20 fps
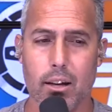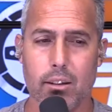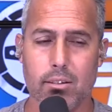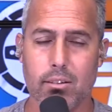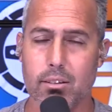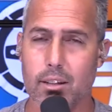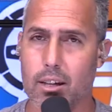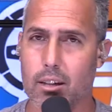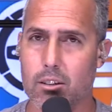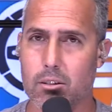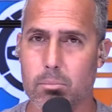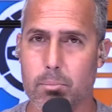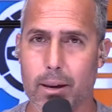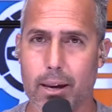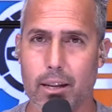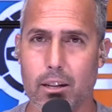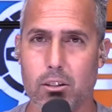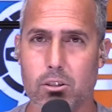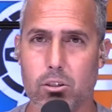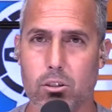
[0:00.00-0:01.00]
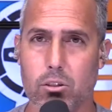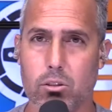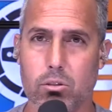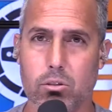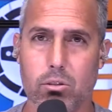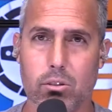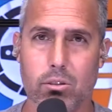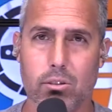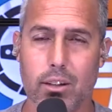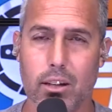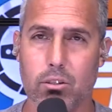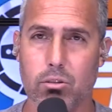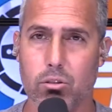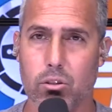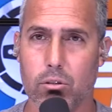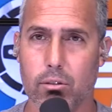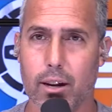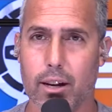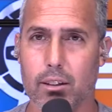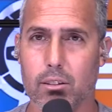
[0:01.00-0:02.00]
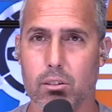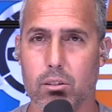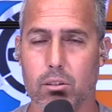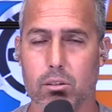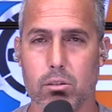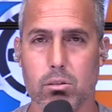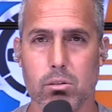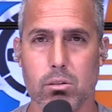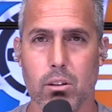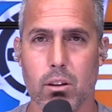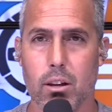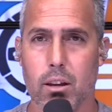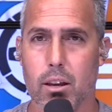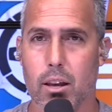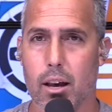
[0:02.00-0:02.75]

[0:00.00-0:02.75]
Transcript: sales managers, sales directors,